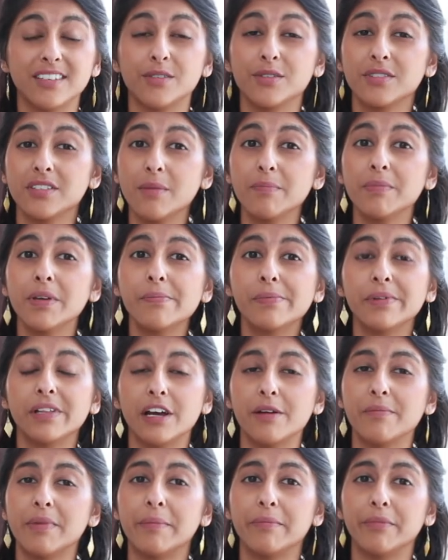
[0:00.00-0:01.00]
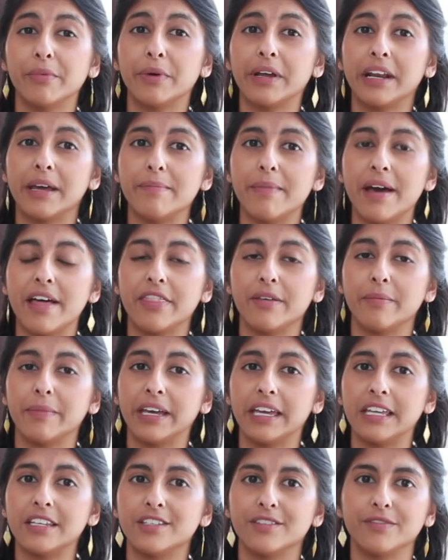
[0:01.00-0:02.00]
or some people, I remember when I met them
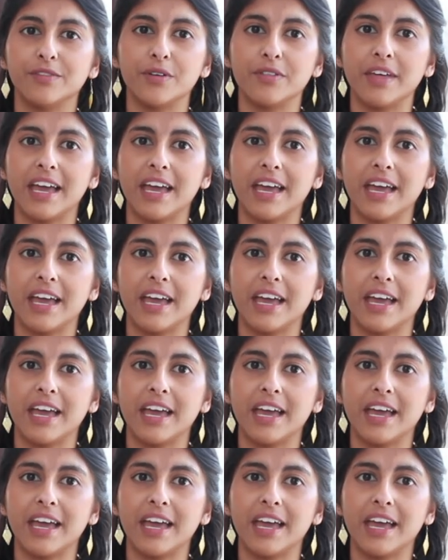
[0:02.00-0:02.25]
at interview,